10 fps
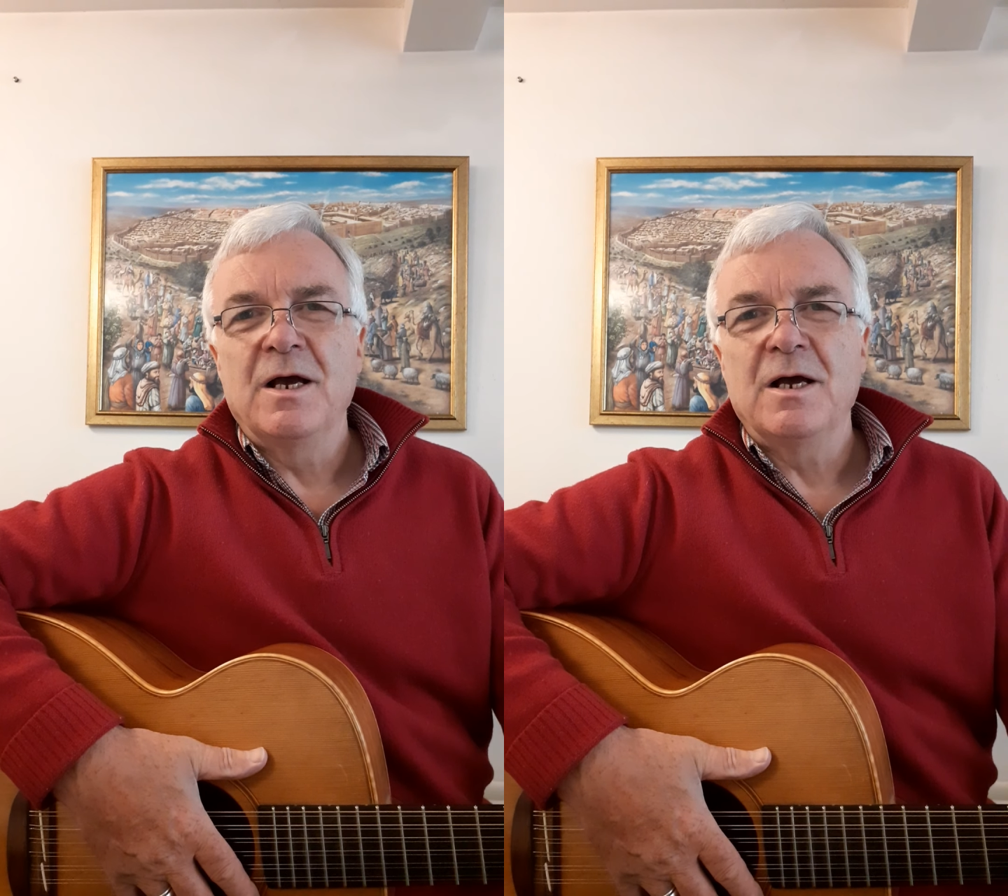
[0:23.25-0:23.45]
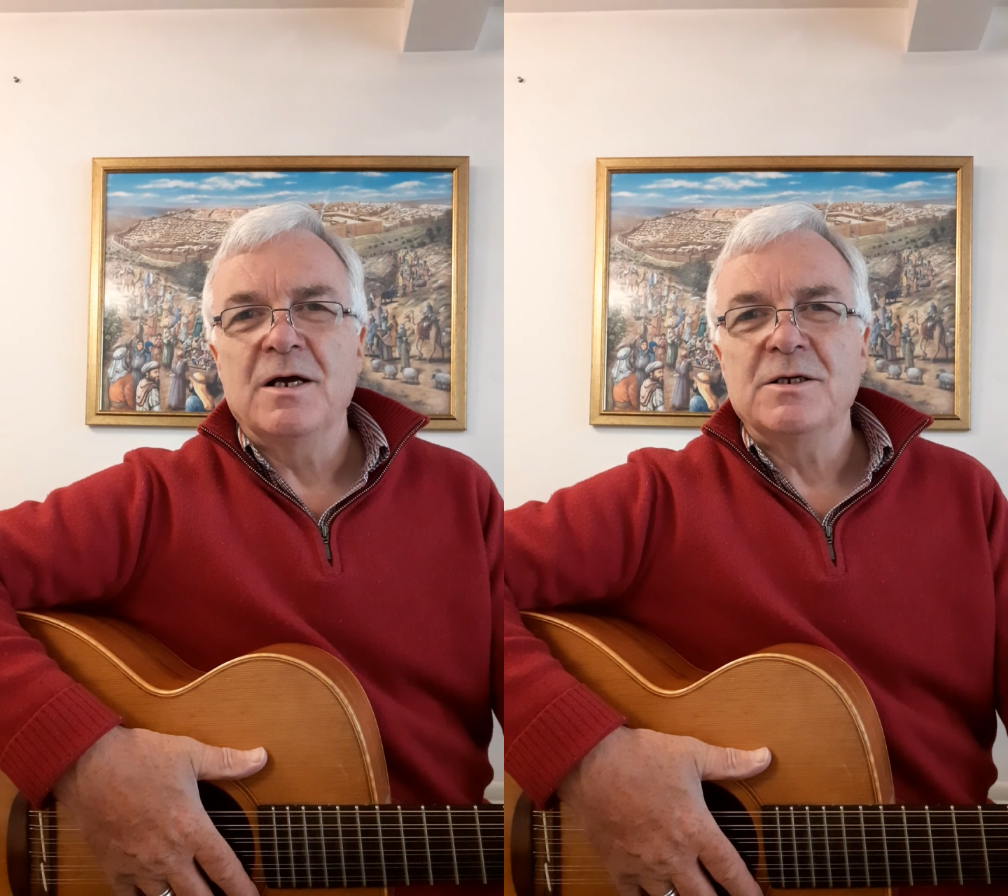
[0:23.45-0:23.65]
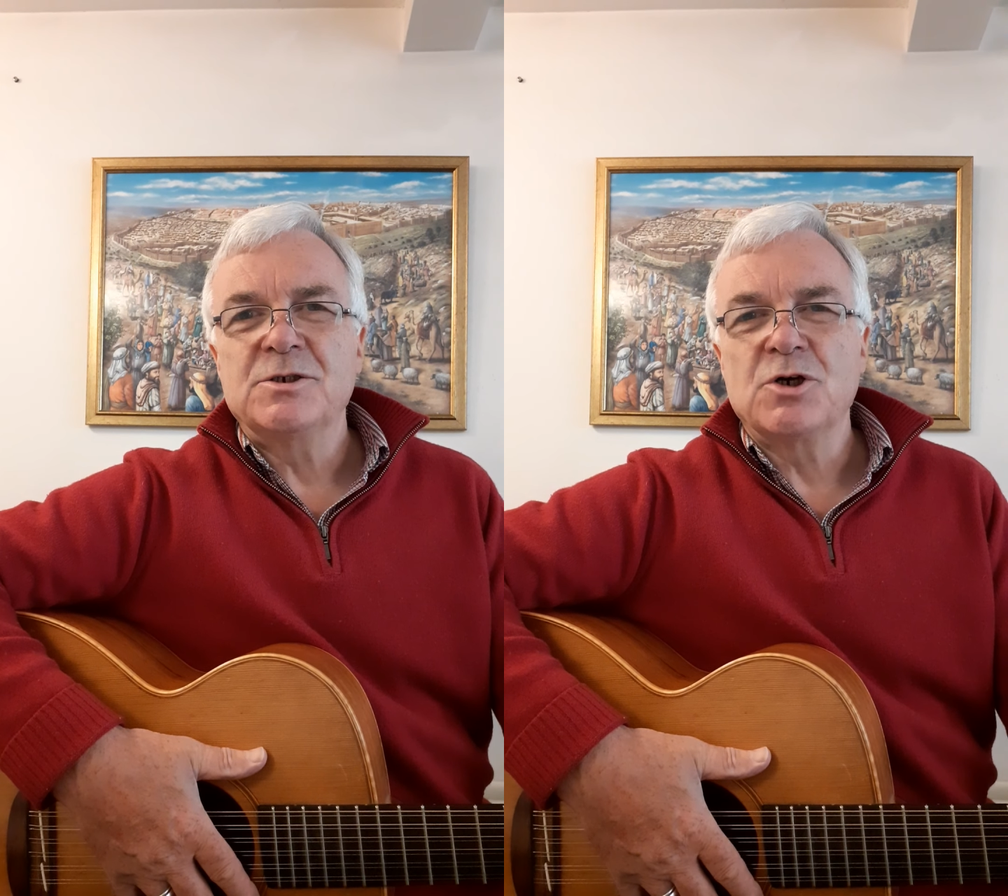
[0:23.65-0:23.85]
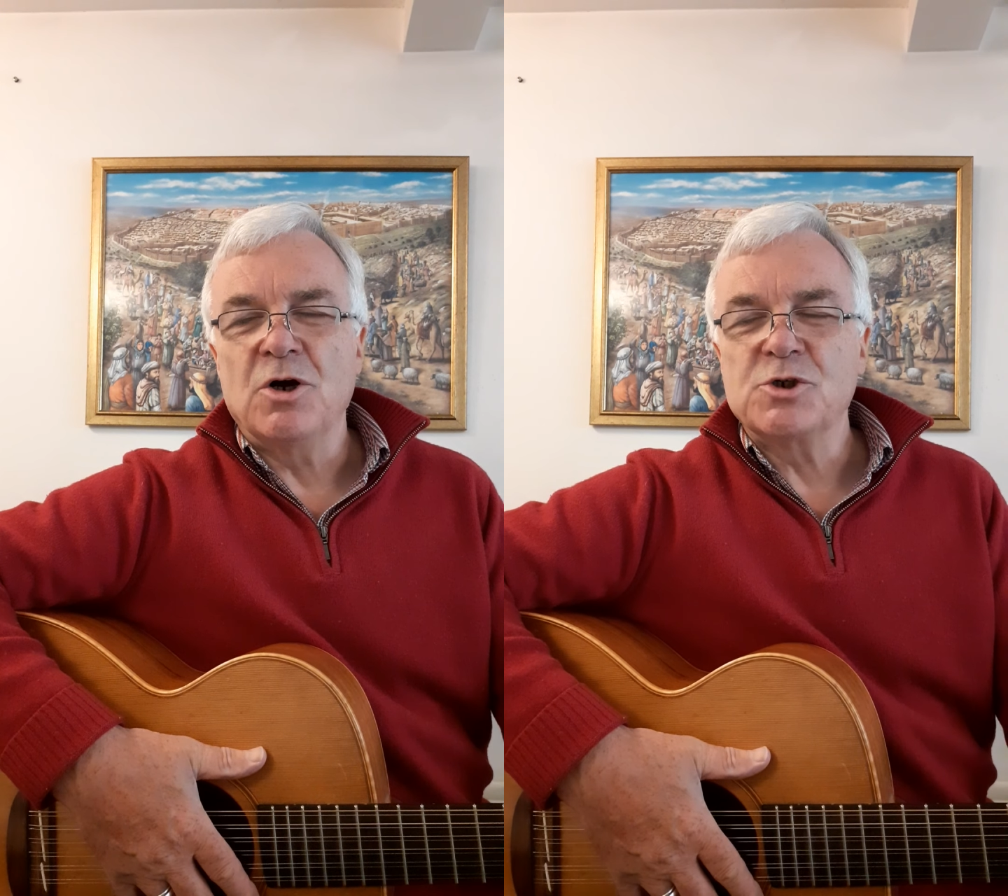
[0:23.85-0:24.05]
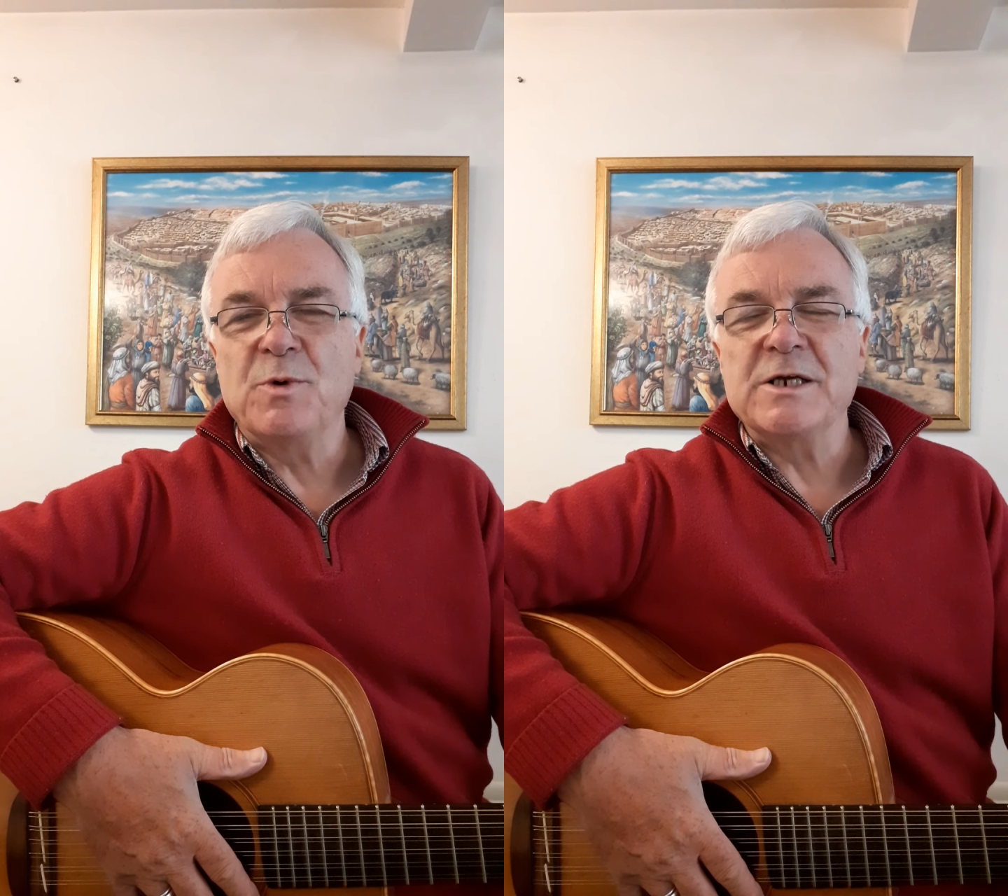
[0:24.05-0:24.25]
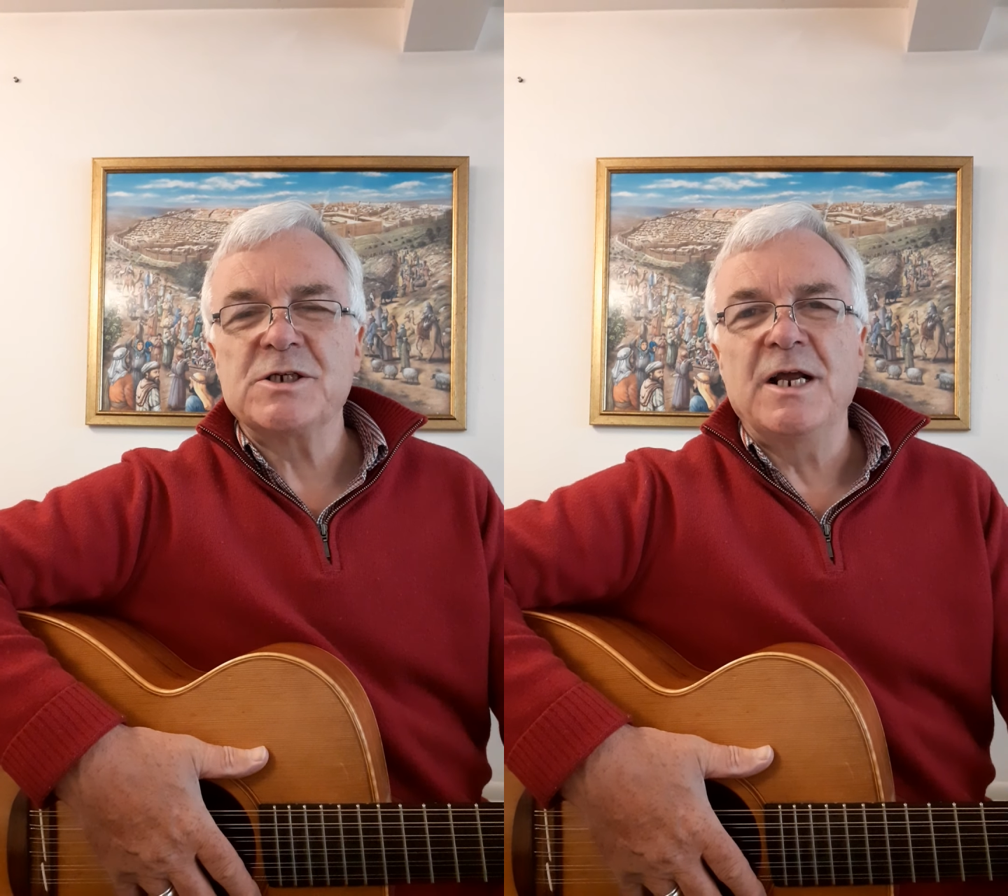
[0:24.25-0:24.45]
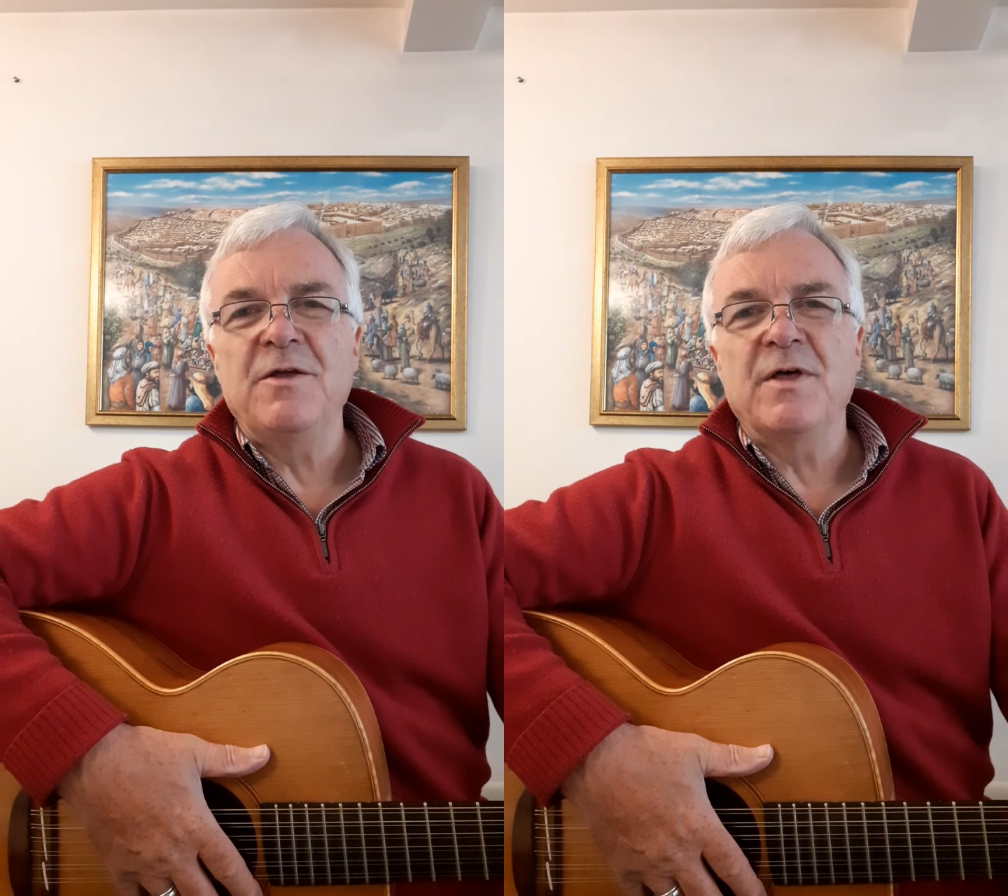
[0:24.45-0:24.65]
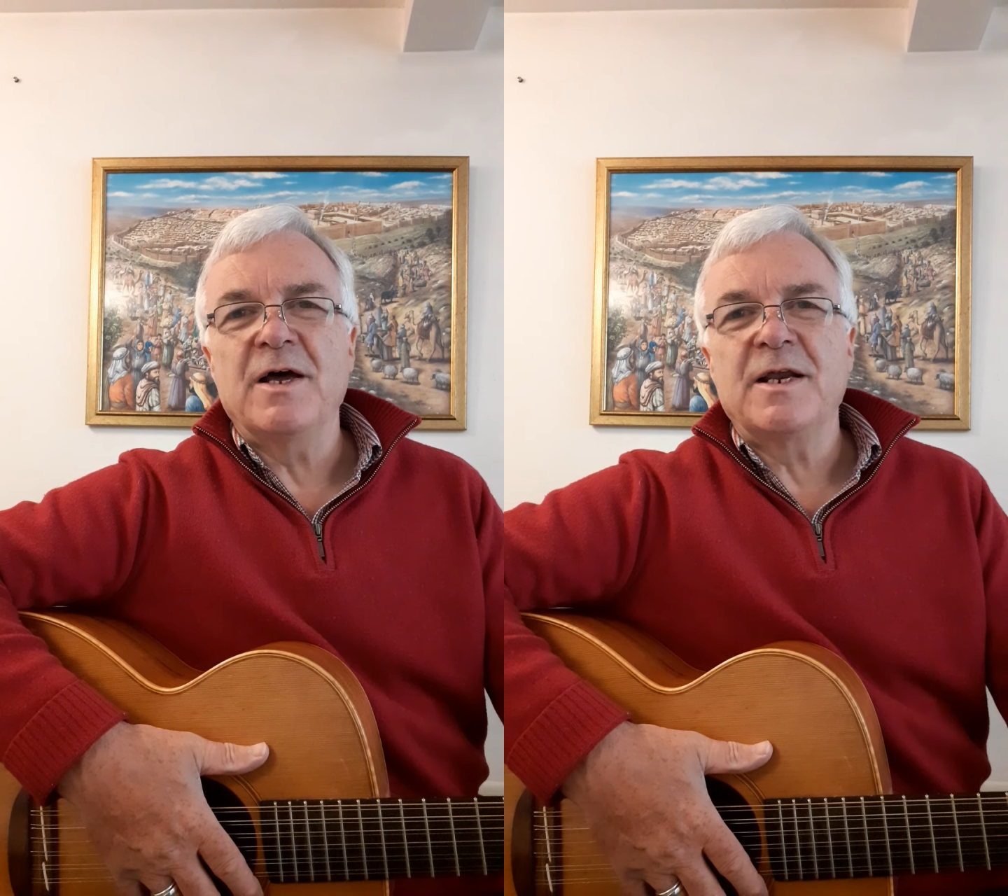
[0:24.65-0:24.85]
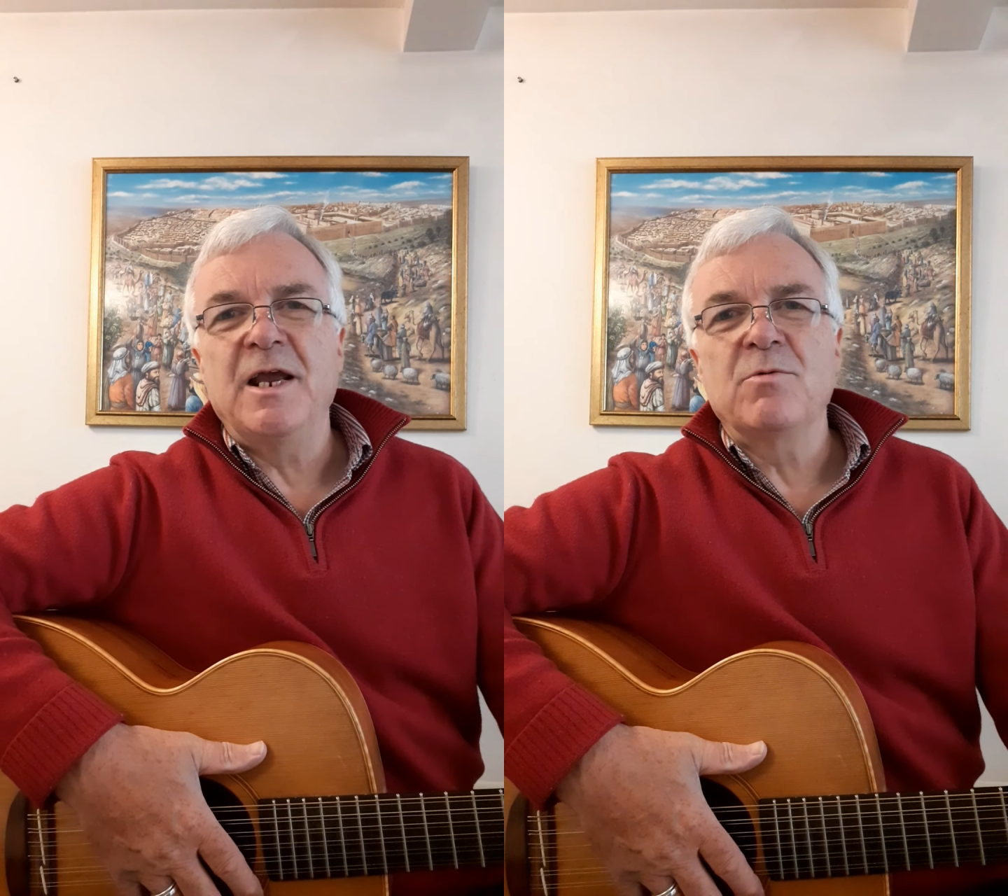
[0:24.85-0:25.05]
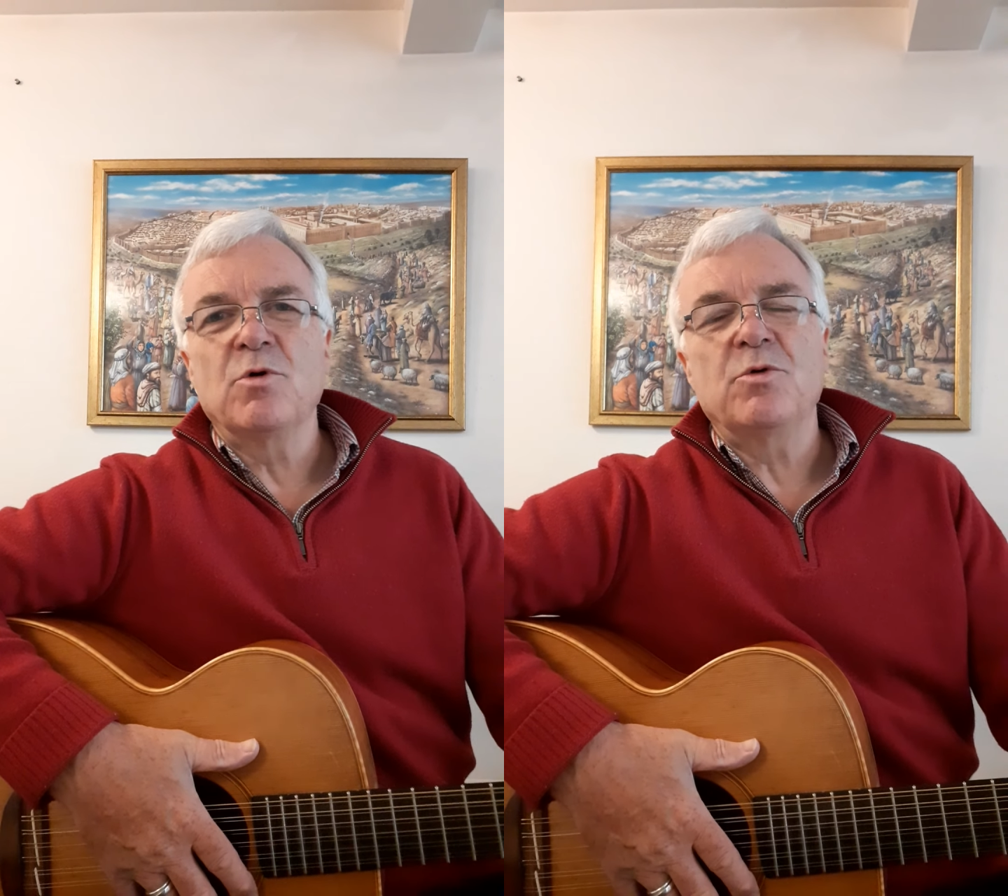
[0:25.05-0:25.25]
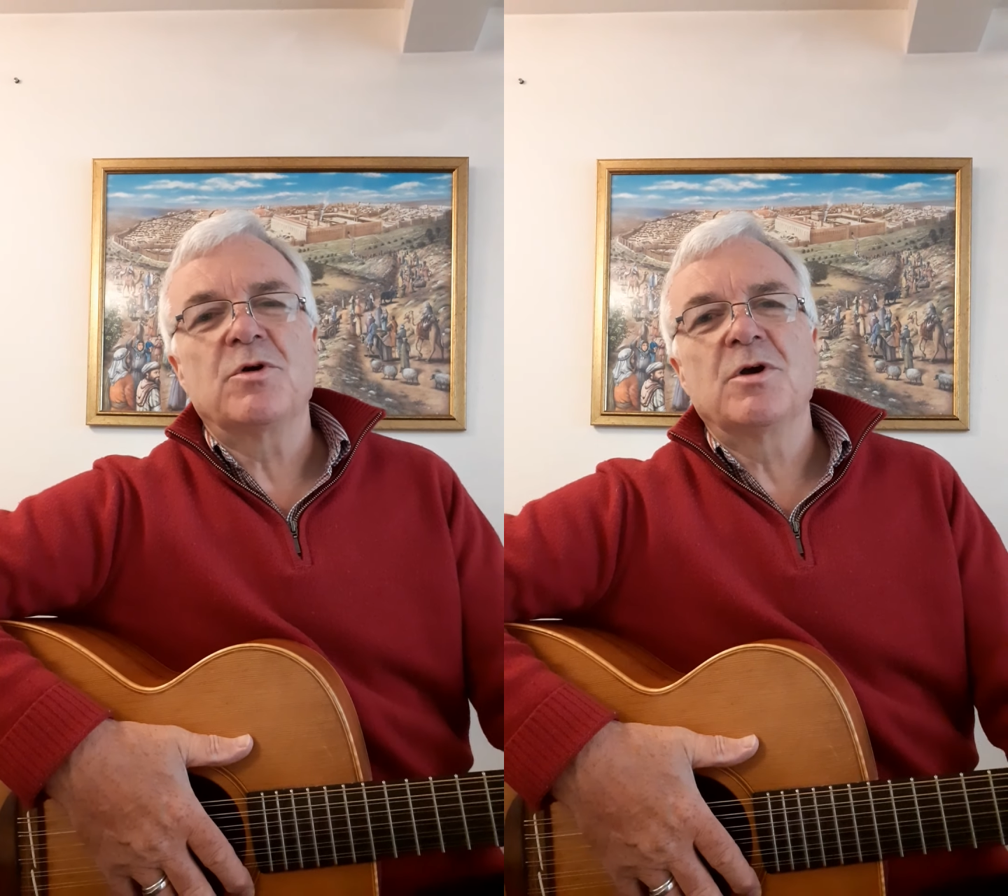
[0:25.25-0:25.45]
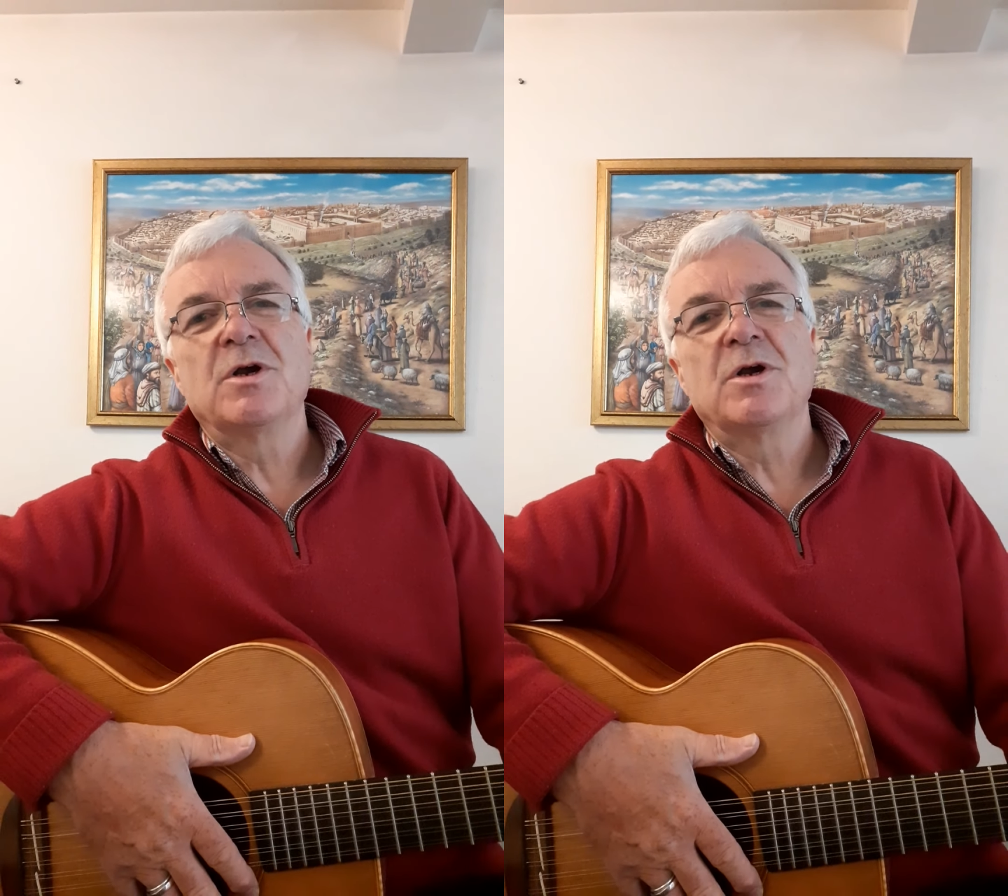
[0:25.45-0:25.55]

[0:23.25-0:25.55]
uh, Charles Wesley that he wrote